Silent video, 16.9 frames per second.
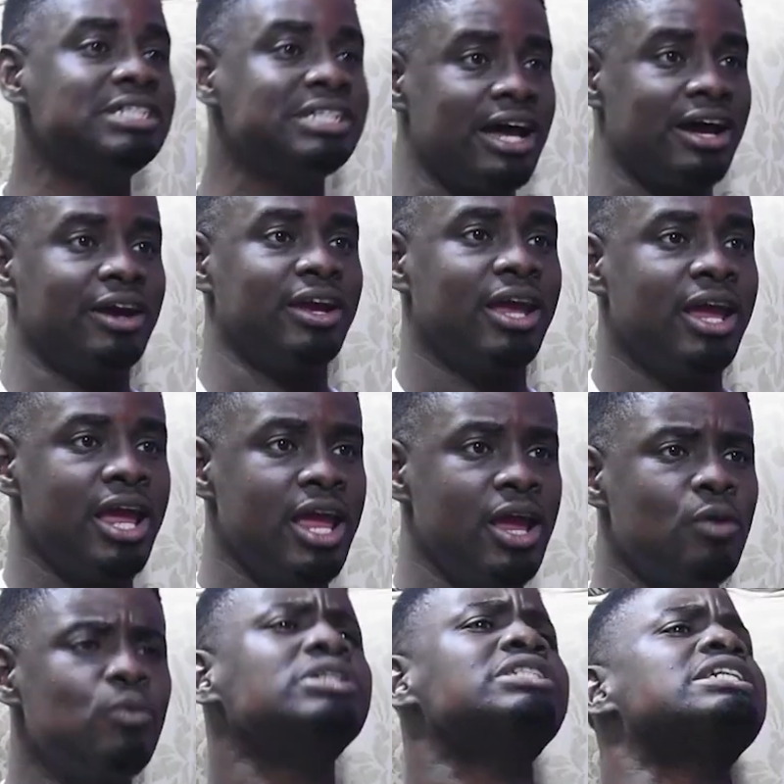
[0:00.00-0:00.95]
it out.
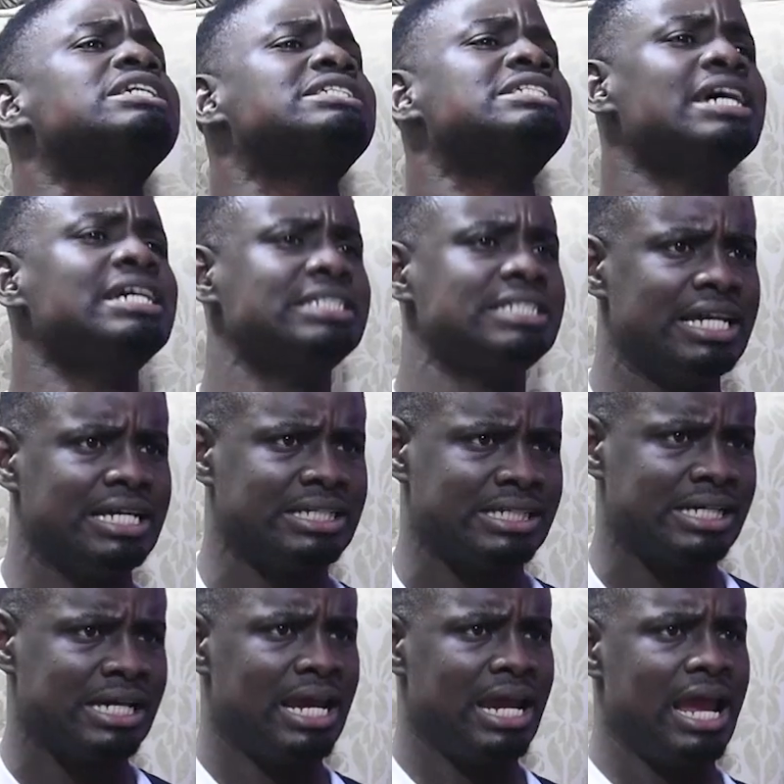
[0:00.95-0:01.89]
It was excited.
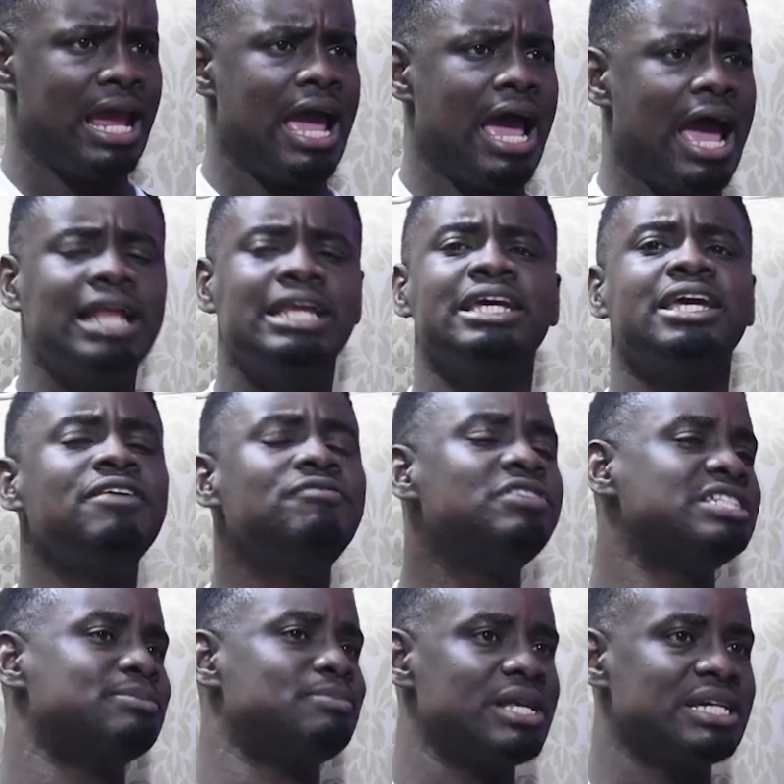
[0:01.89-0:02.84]
Hmm. And he gave
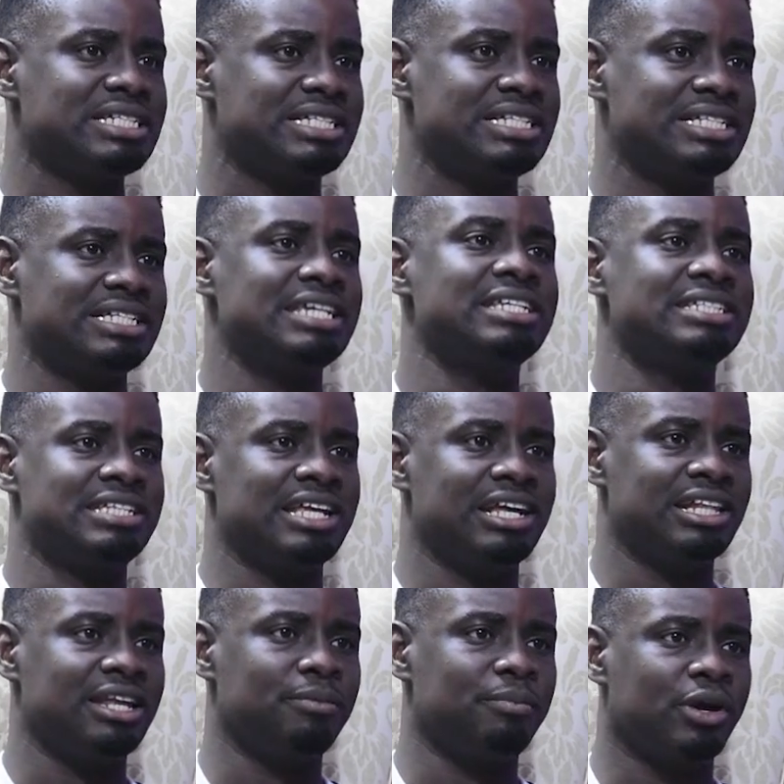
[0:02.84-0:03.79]
his blessings
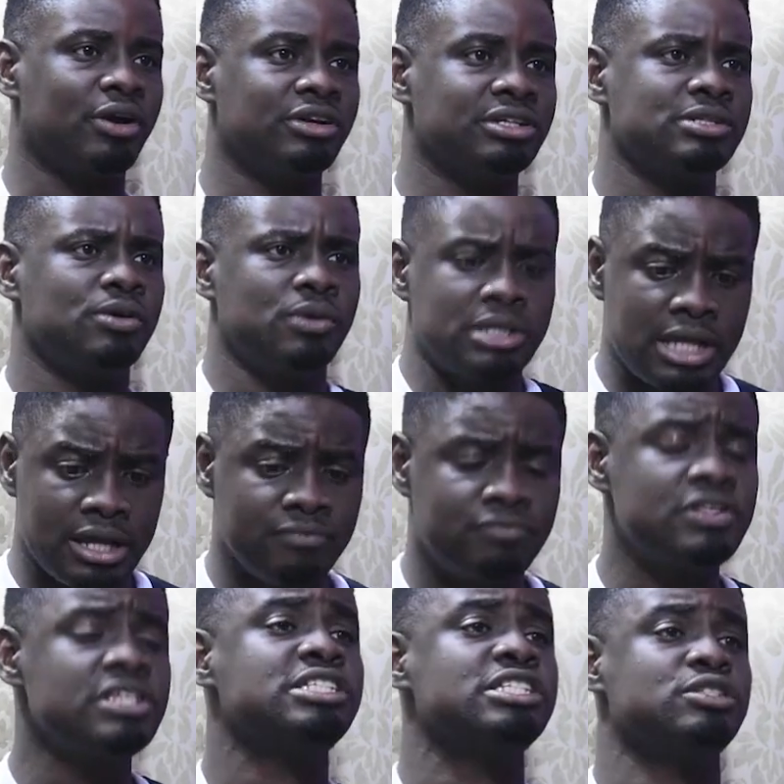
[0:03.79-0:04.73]
instantly because wow. well,
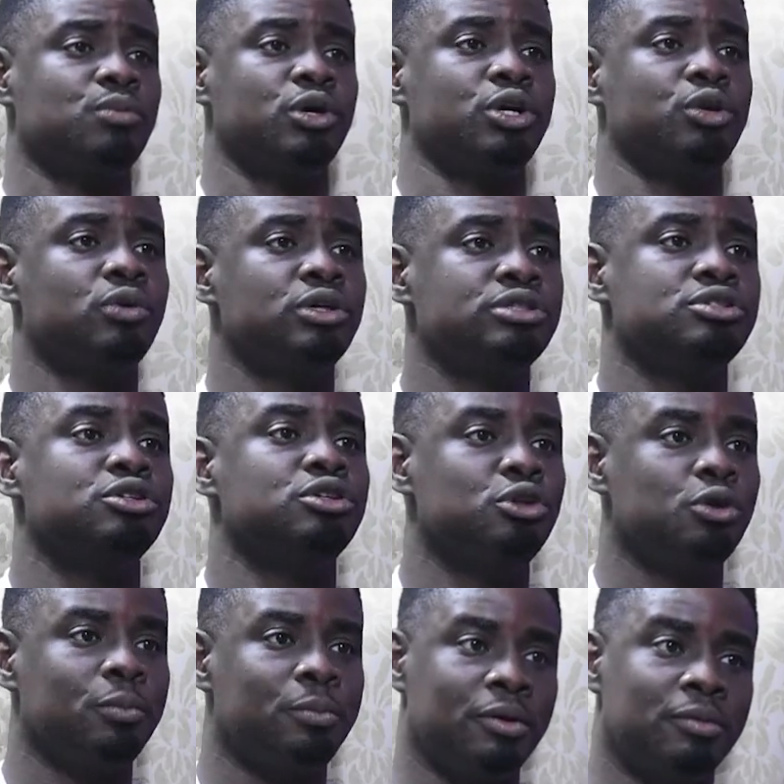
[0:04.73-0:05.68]
if this is what you want to do,
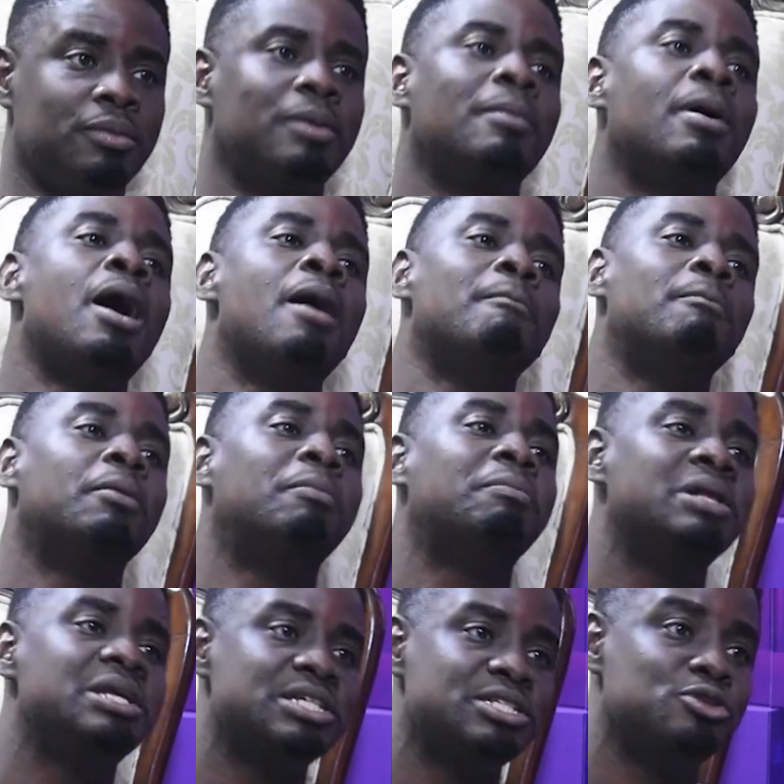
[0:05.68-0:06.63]
no problem. But
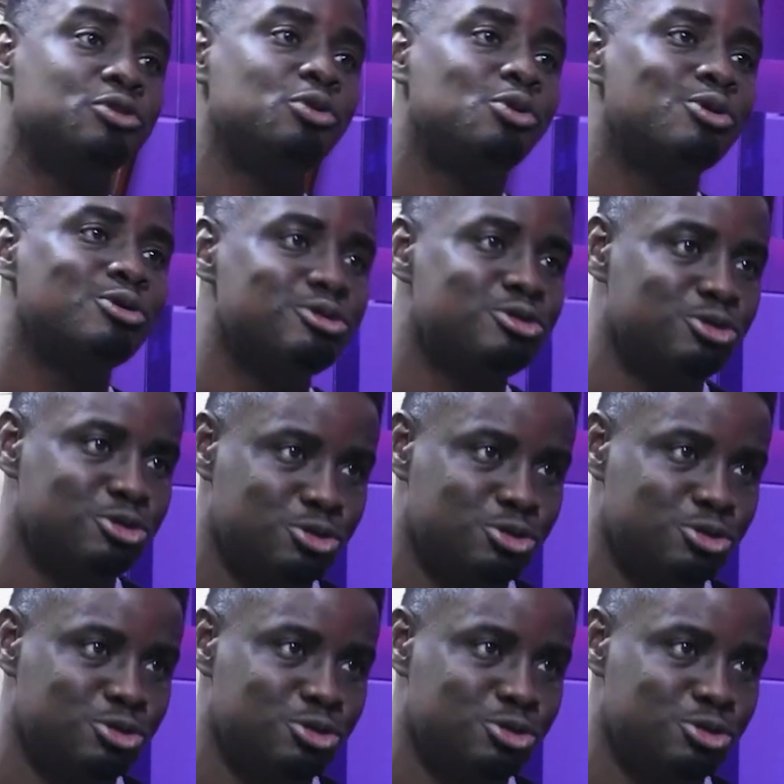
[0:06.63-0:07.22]
please, you go to